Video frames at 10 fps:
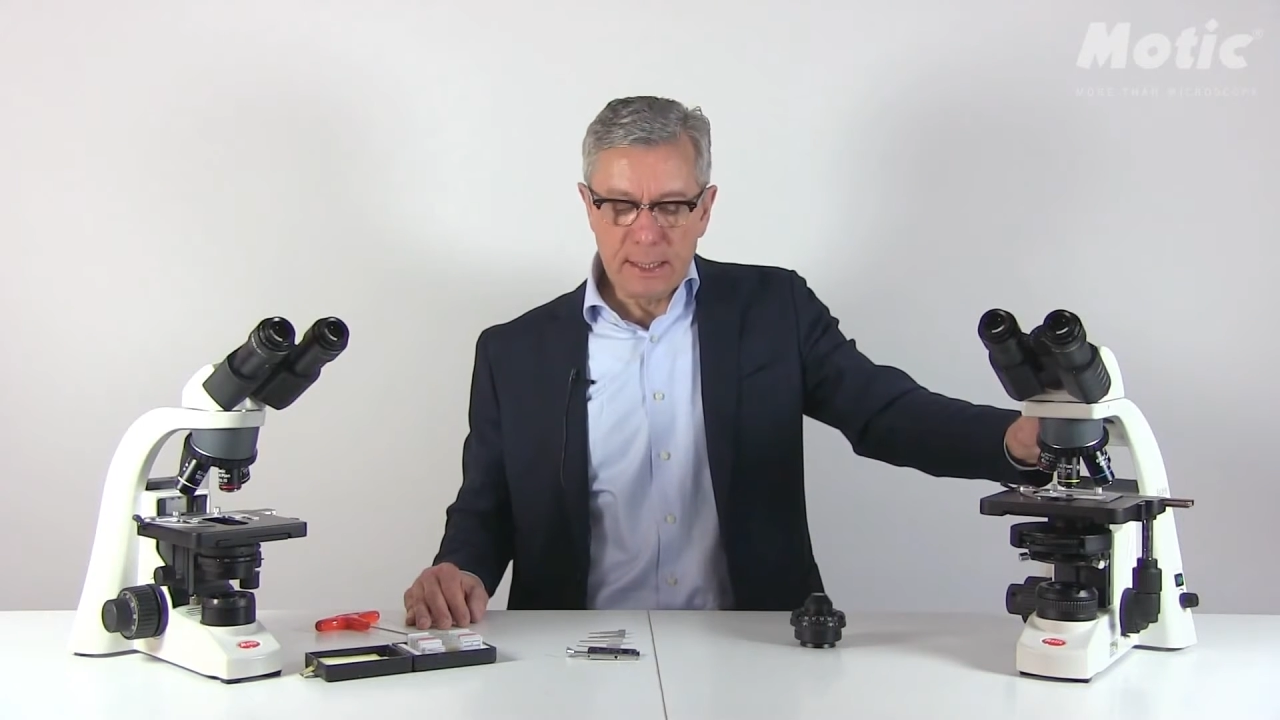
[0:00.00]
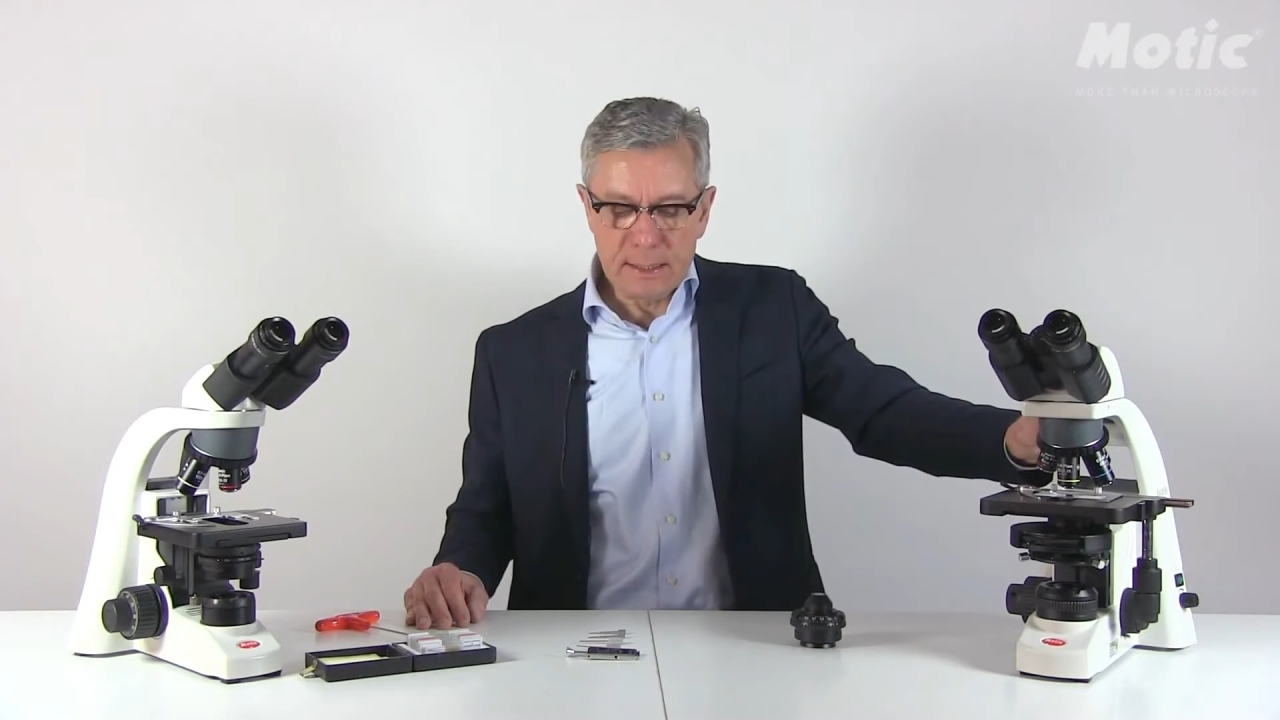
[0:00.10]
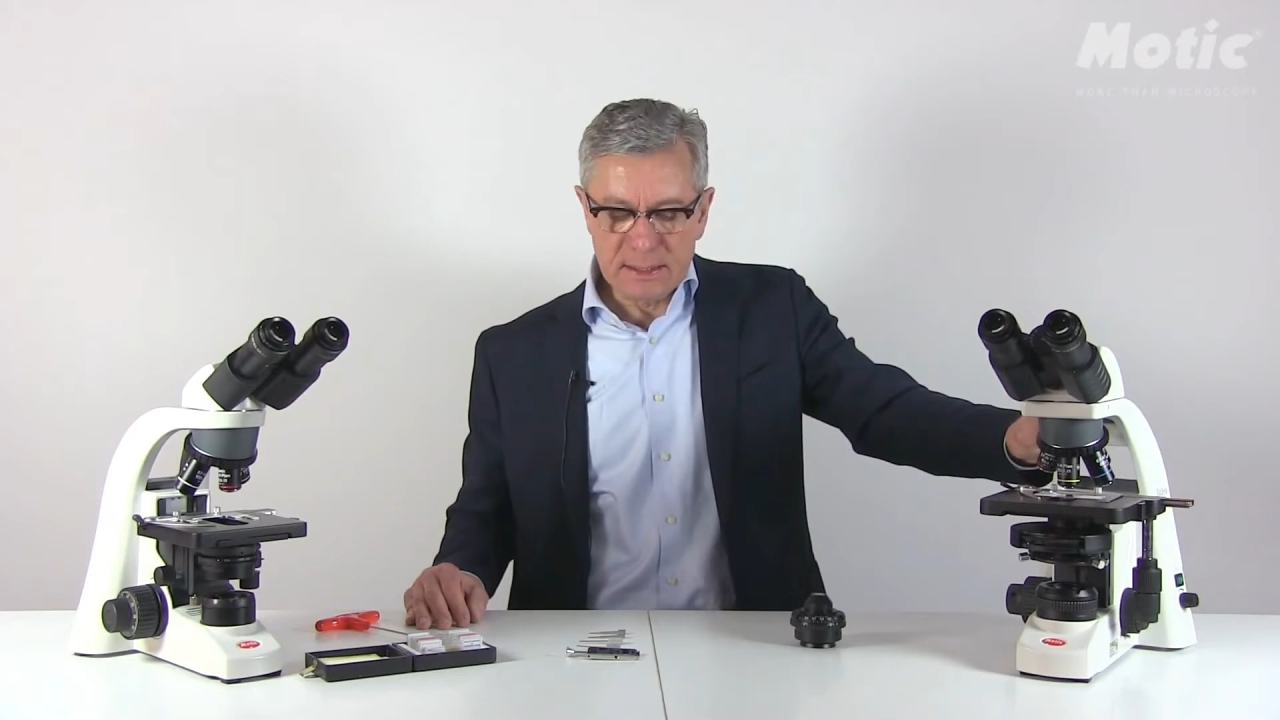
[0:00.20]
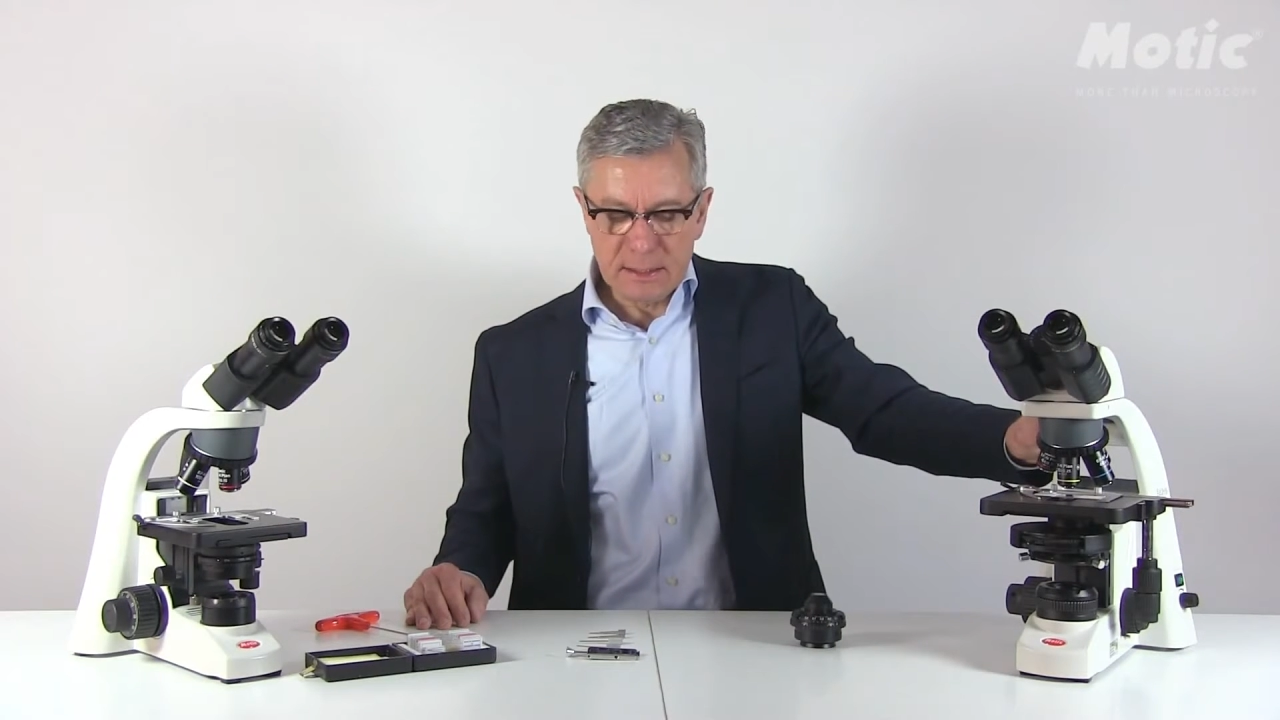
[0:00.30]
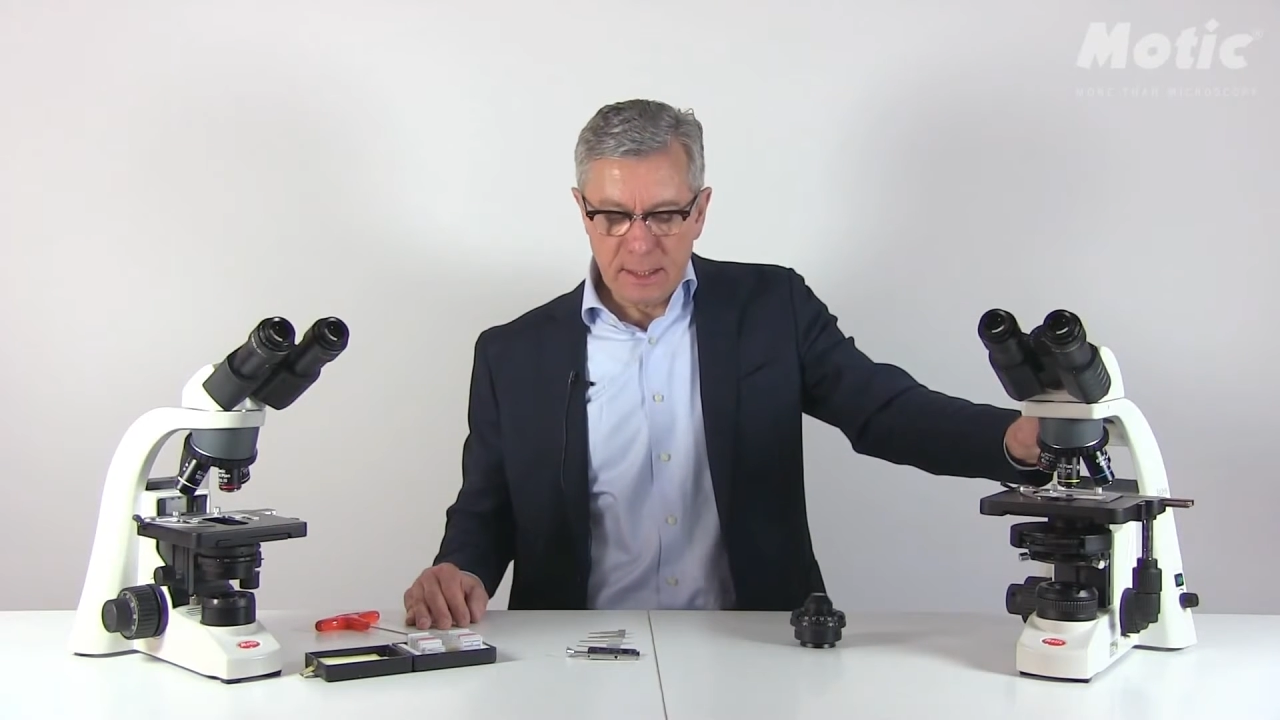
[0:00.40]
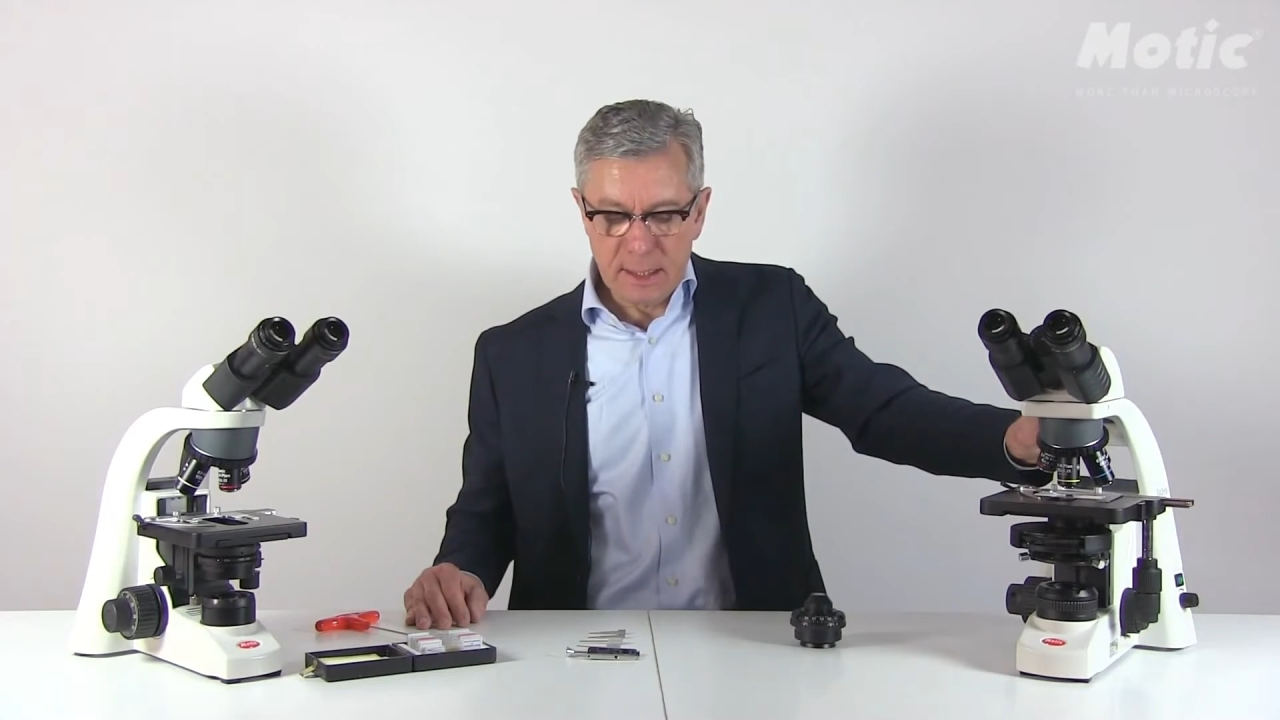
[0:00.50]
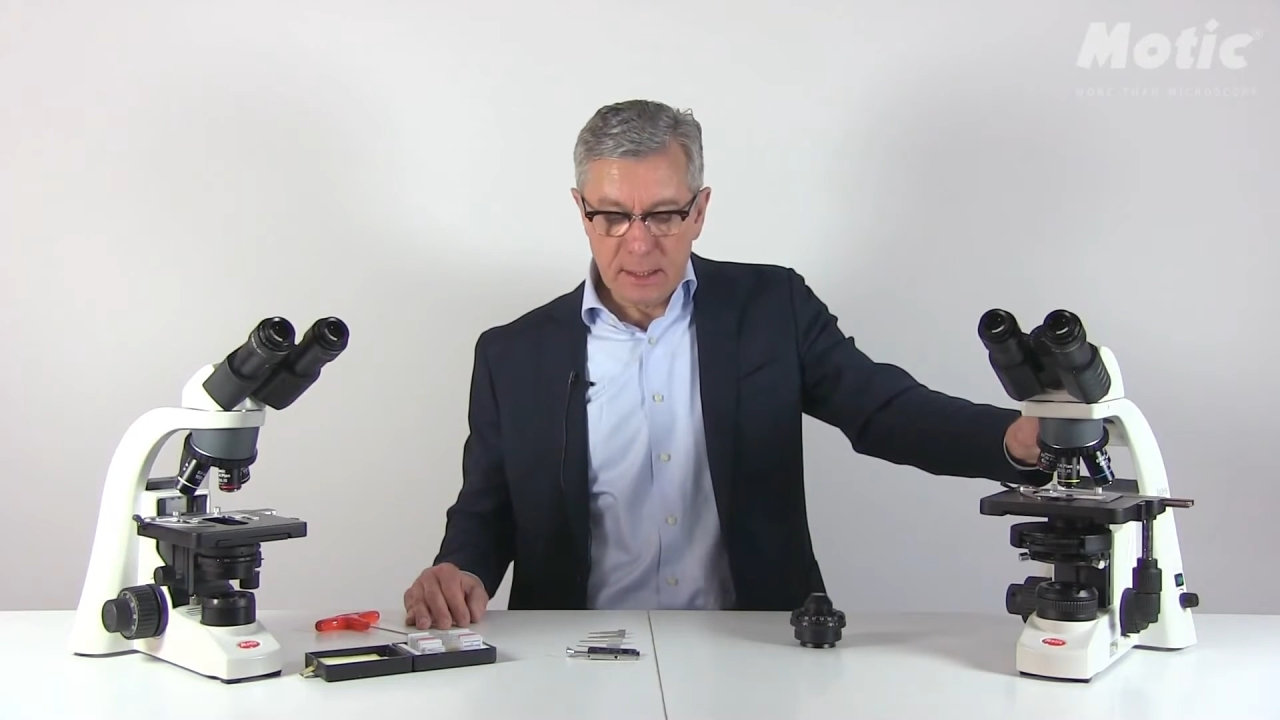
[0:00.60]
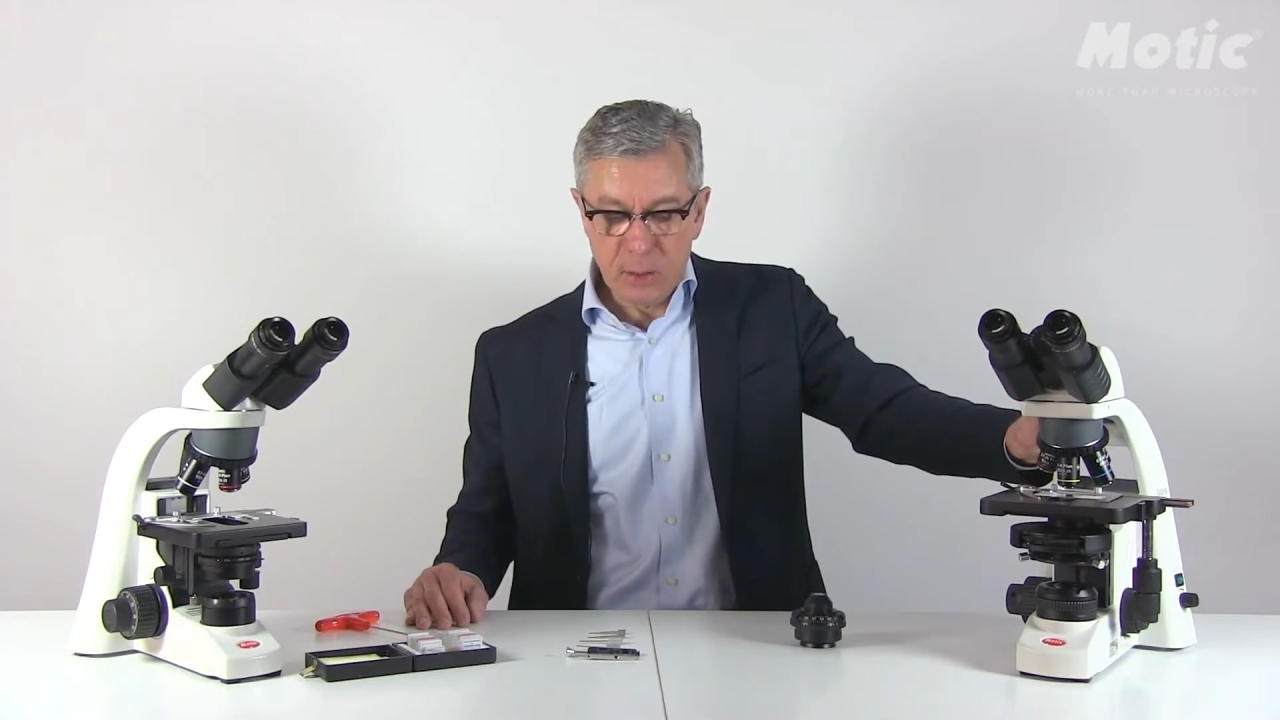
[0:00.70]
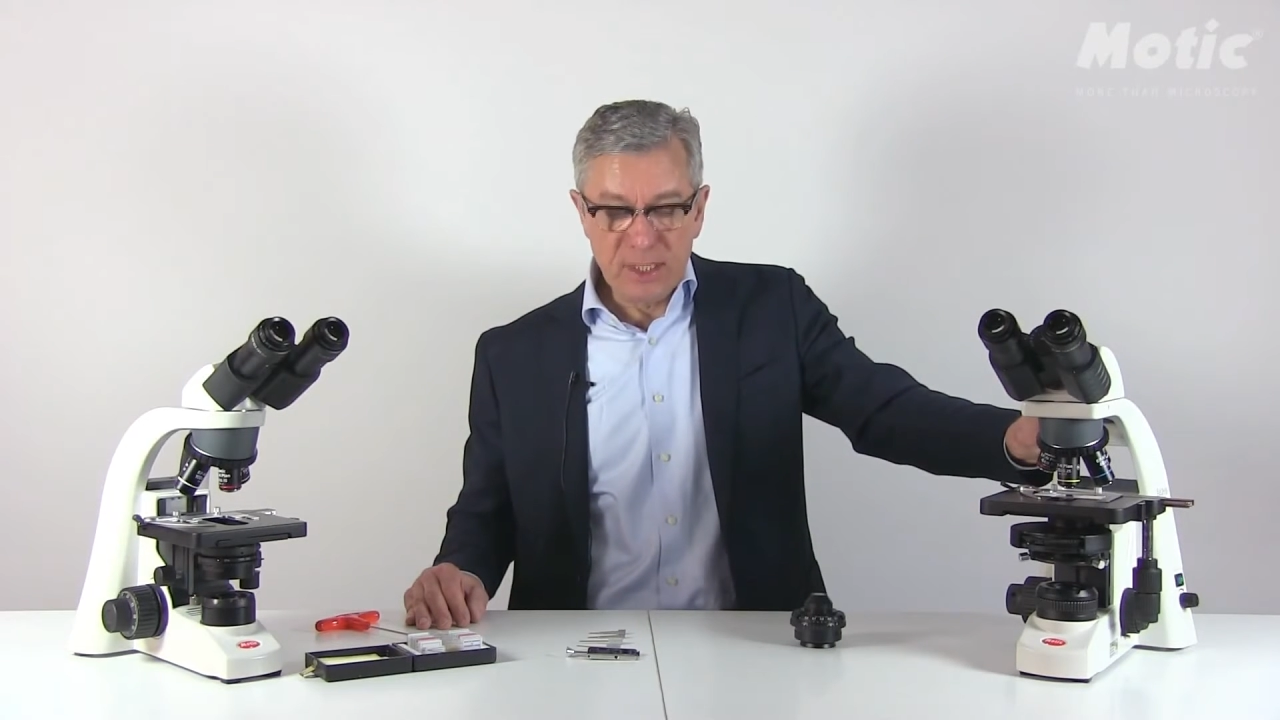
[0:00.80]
is that